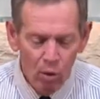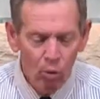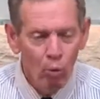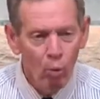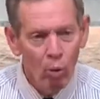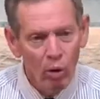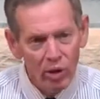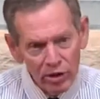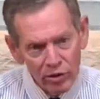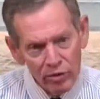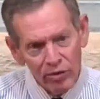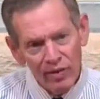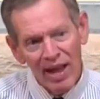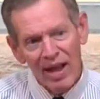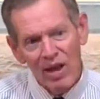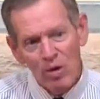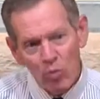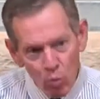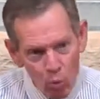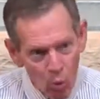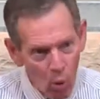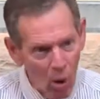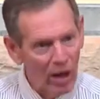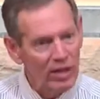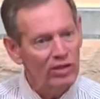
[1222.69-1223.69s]
What do they
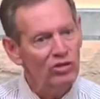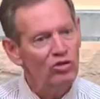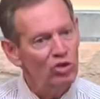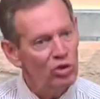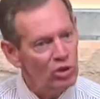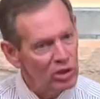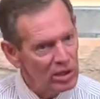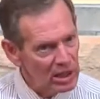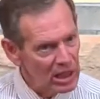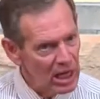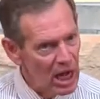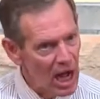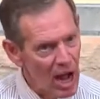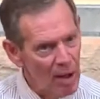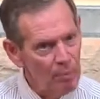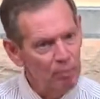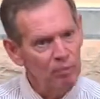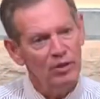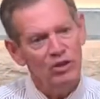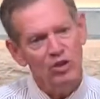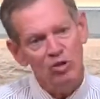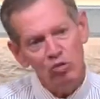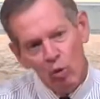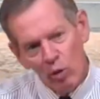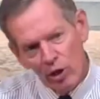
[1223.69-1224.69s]
want to
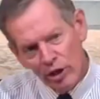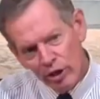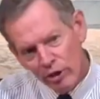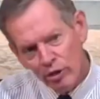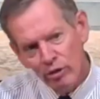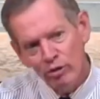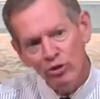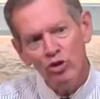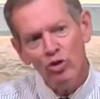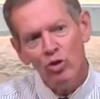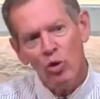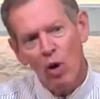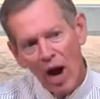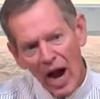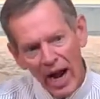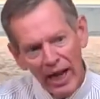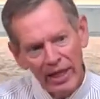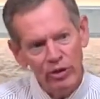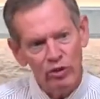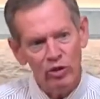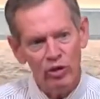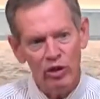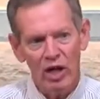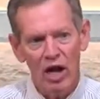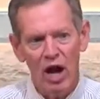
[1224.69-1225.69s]
accomplish? What are you
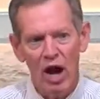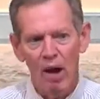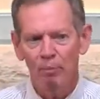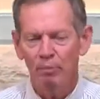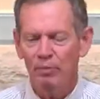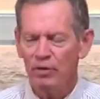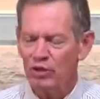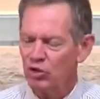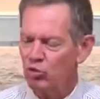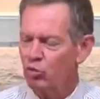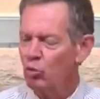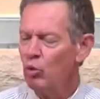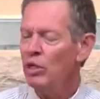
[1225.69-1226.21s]
trying to accomplish?